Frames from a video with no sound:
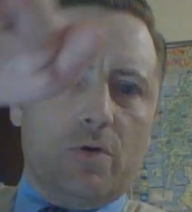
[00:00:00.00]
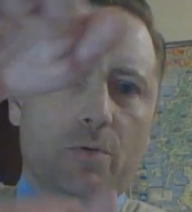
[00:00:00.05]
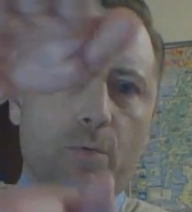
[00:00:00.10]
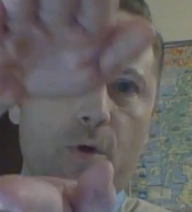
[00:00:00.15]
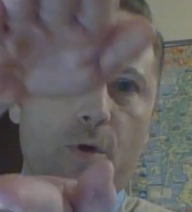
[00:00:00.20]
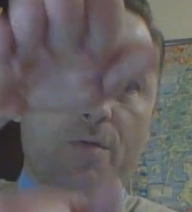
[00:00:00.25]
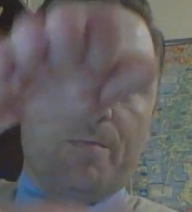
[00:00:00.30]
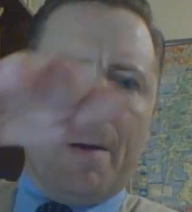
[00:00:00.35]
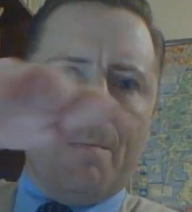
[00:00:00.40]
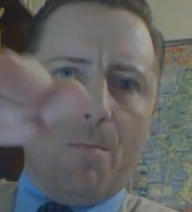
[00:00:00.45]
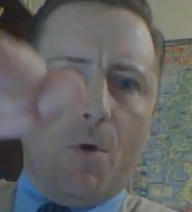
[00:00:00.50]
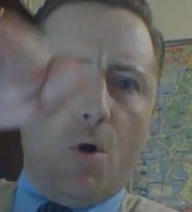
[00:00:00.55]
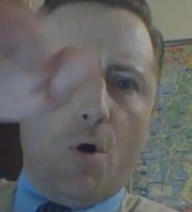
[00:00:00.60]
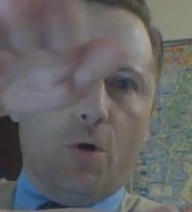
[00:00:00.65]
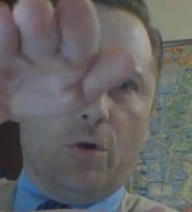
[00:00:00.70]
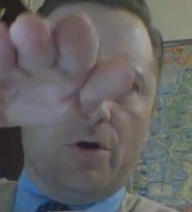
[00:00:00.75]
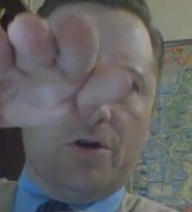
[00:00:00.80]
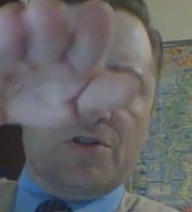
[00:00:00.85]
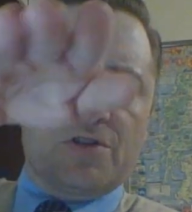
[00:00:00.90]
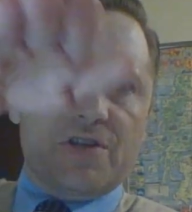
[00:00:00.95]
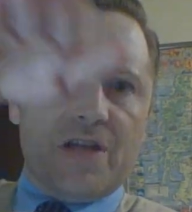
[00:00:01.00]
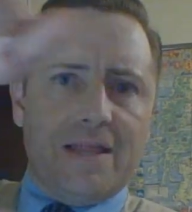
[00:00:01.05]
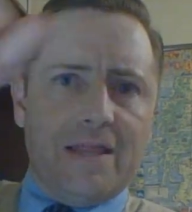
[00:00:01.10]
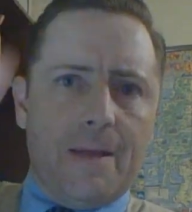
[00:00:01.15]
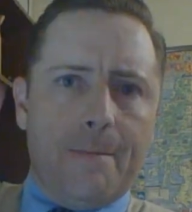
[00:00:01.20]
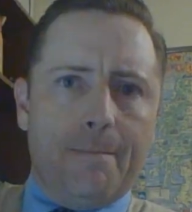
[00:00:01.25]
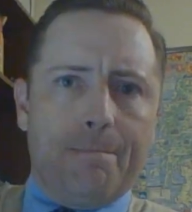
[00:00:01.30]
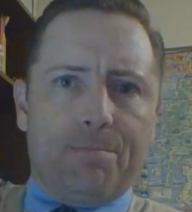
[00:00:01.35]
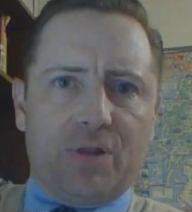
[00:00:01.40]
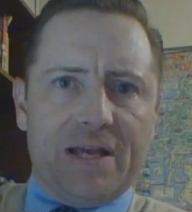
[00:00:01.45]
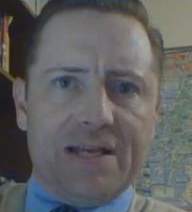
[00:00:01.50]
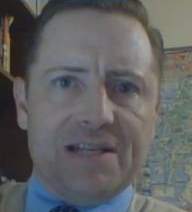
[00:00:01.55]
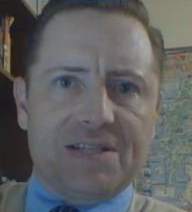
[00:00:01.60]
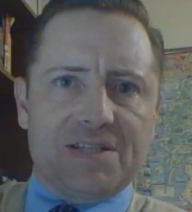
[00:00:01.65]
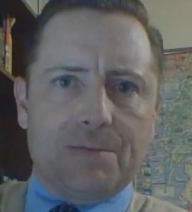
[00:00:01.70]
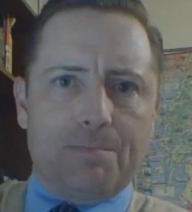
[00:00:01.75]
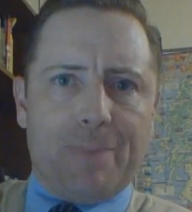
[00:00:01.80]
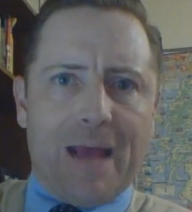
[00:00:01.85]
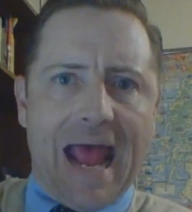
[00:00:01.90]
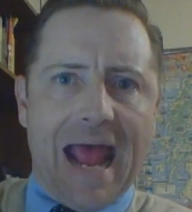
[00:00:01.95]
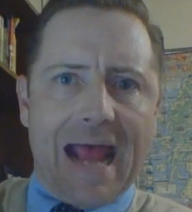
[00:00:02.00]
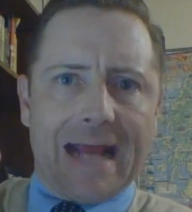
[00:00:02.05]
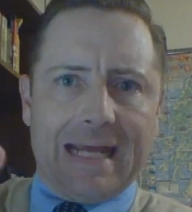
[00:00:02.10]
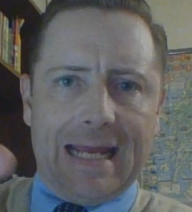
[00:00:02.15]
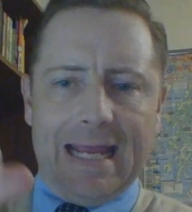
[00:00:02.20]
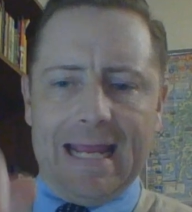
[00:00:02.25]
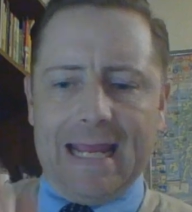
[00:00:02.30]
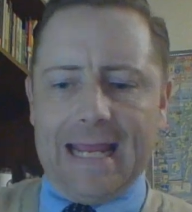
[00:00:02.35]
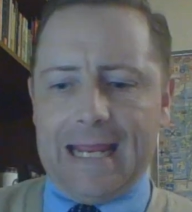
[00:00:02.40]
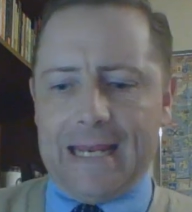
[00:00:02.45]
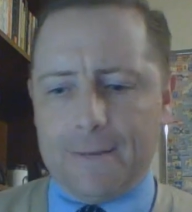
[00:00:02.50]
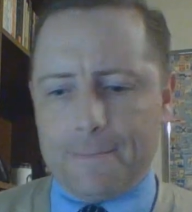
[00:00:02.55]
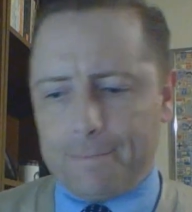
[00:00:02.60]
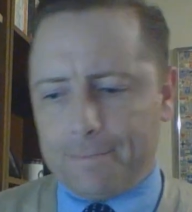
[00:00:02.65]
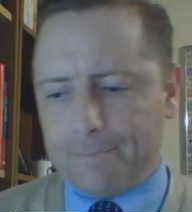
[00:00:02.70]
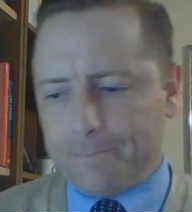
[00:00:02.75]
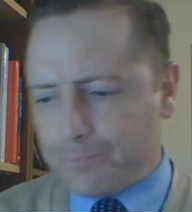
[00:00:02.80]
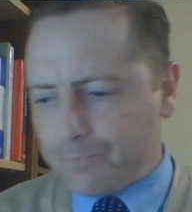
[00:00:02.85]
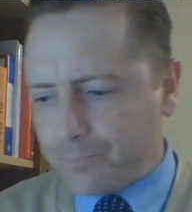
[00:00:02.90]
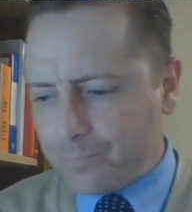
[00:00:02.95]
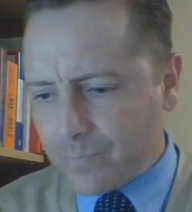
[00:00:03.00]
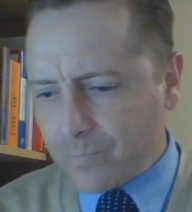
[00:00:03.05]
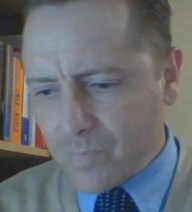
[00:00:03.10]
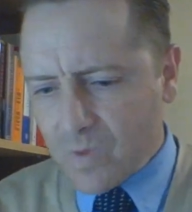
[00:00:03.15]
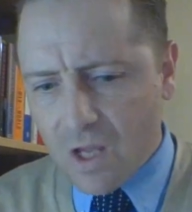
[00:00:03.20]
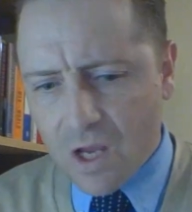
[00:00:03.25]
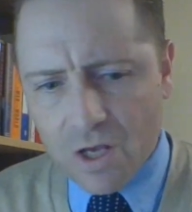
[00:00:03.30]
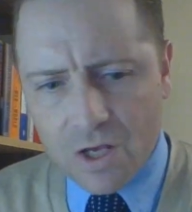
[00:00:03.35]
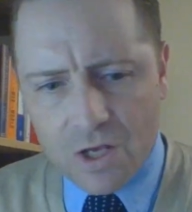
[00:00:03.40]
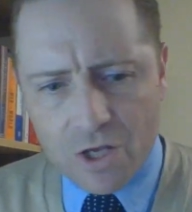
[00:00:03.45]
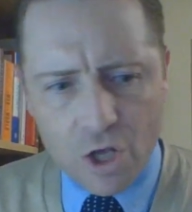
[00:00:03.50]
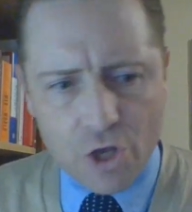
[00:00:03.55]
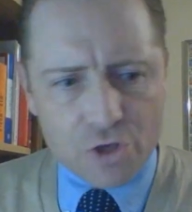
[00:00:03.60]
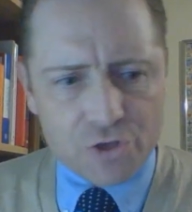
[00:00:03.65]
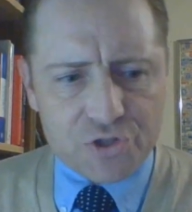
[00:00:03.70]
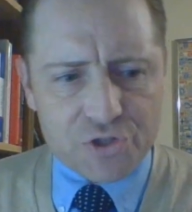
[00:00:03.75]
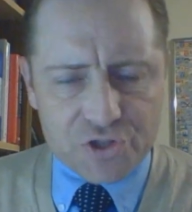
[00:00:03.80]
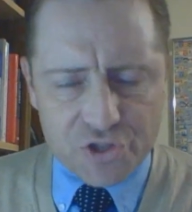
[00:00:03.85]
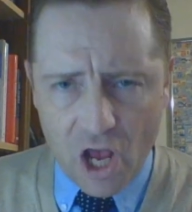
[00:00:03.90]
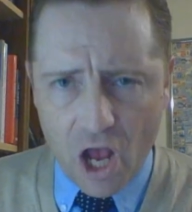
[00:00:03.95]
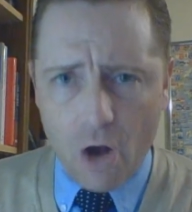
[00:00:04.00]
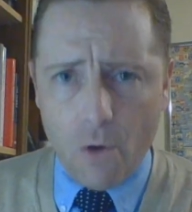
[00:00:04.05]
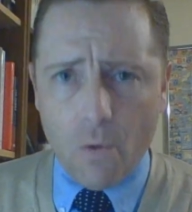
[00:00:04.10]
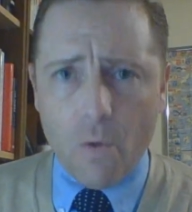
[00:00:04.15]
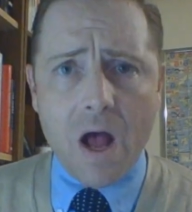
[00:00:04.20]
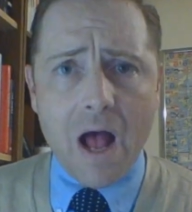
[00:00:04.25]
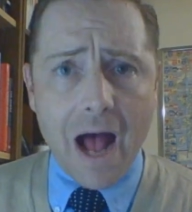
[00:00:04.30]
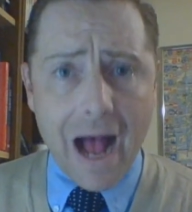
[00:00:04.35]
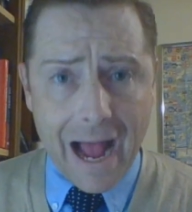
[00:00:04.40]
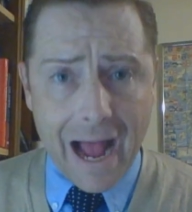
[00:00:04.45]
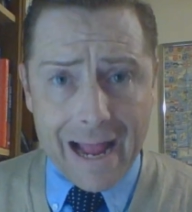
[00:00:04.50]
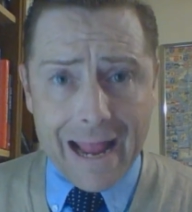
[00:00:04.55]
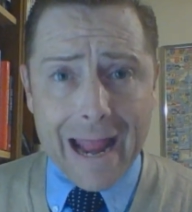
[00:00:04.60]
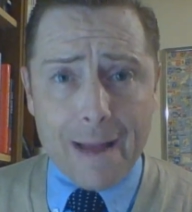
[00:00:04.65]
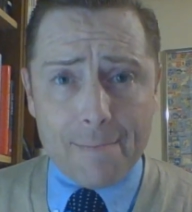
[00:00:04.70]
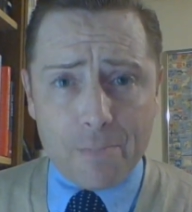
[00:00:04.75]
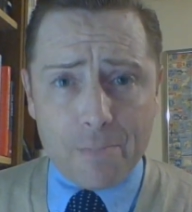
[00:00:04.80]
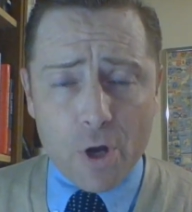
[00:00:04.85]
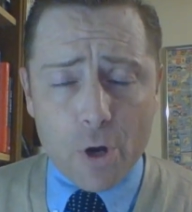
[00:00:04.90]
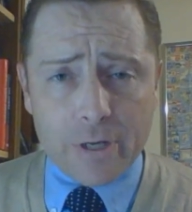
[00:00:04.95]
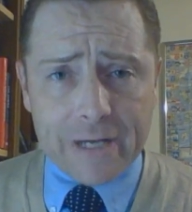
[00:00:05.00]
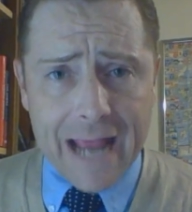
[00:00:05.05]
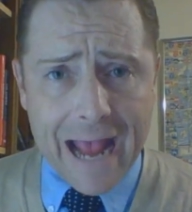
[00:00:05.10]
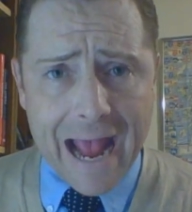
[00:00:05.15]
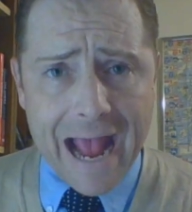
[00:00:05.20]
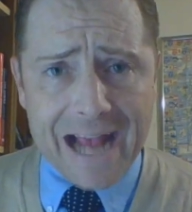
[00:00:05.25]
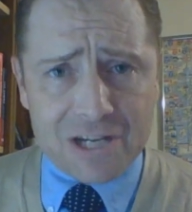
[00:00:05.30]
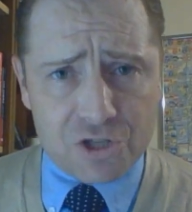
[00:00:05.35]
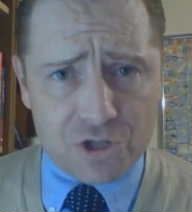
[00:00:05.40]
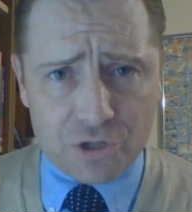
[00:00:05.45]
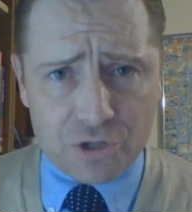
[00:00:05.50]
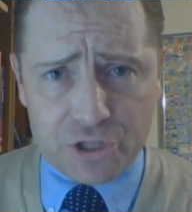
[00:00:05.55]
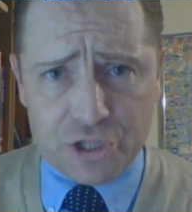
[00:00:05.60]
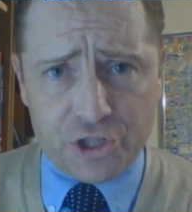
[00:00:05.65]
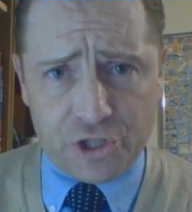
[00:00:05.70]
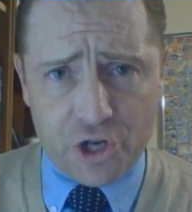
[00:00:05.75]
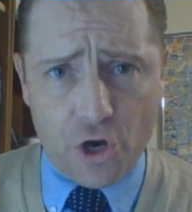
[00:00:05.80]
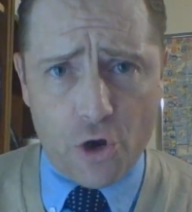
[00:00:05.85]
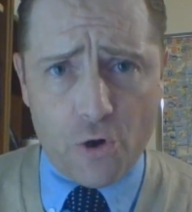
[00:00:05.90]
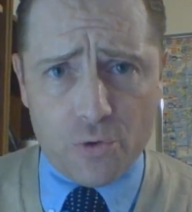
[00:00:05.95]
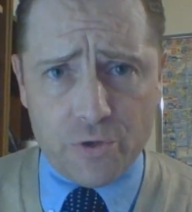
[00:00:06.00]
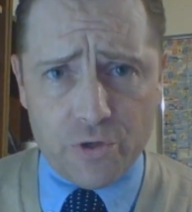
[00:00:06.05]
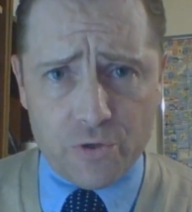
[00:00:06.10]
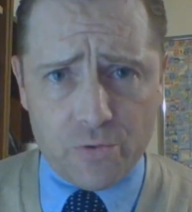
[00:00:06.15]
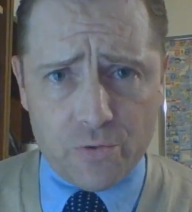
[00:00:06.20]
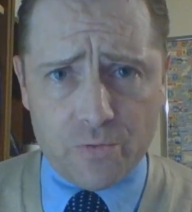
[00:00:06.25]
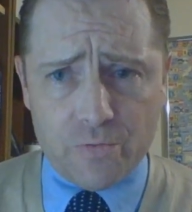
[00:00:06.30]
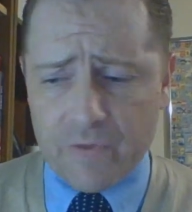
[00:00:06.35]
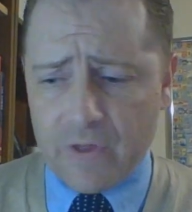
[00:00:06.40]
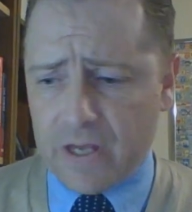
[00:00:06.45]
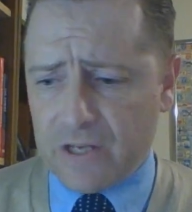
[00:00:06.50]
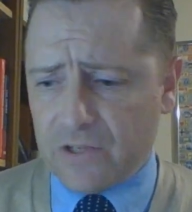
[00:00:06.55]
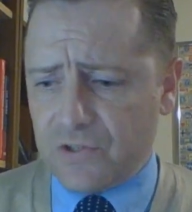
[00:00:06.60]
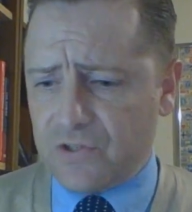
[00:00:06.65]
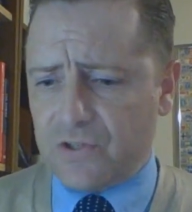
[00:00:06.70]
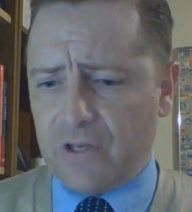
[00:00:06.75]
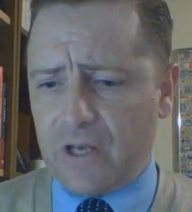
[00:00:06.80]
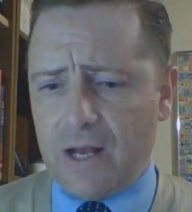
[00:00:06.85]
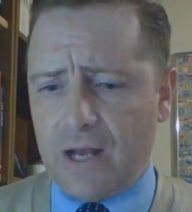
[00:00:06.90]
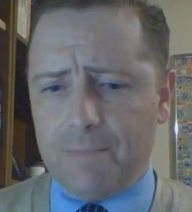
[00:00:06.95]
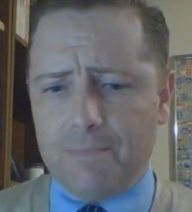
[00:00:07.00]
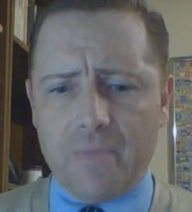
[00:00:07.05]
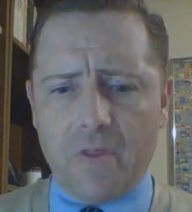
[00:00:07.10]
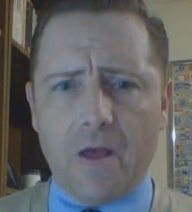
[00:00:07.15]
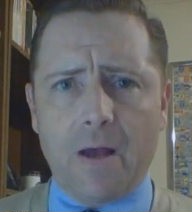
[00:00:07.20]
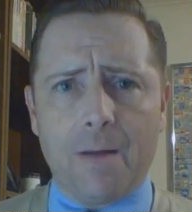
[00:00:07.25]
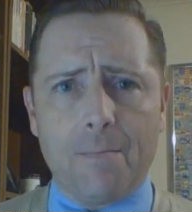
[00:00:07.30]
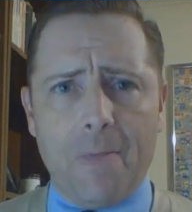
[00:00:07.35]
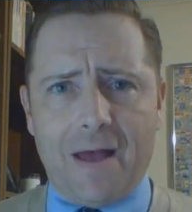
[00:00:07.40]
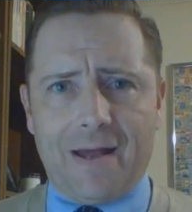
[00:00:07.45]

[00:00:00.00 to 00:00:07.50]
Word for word: of with my molars, and then place it back in. So I am going to actually show you this. I'm, I'm,